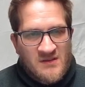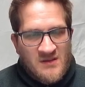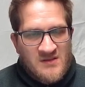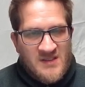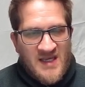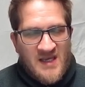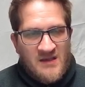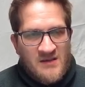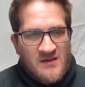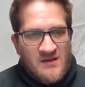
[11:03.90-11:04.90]
to
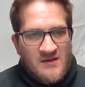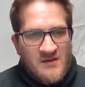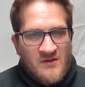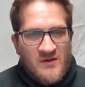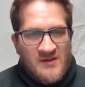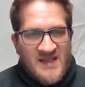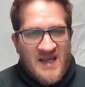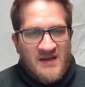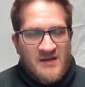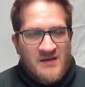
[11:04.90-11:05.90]
get you know
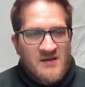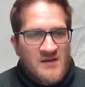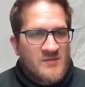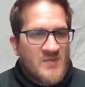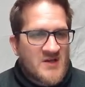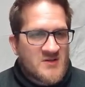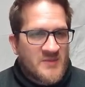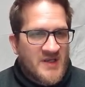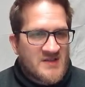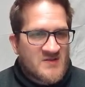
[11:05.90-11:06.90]
gated
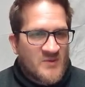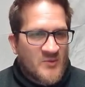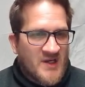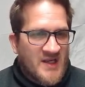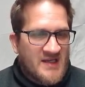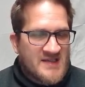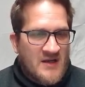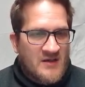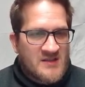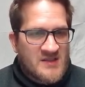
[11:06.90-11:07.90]
measurements when we're getting
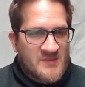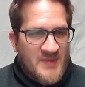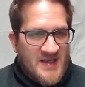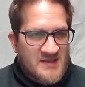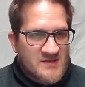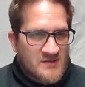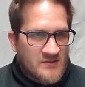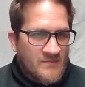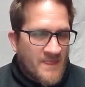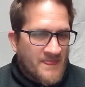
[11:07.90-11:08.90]
down into the bass.
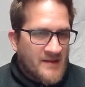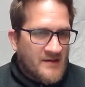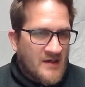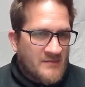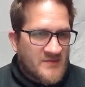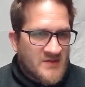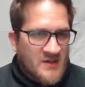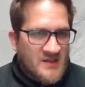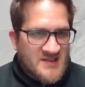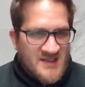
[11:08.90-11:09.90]
so um, you're
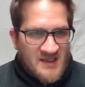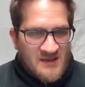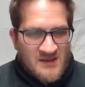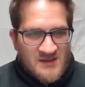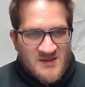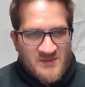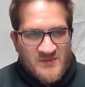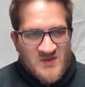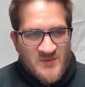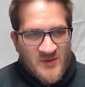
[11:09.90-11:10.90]
going to see uh,
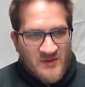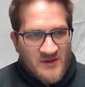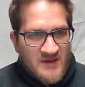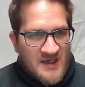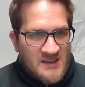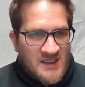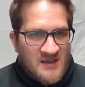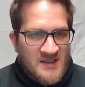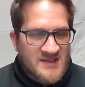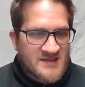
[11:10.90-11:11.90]
some some
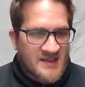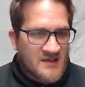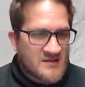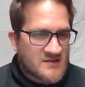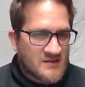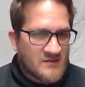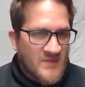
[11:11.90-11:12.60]
irregularities there. So.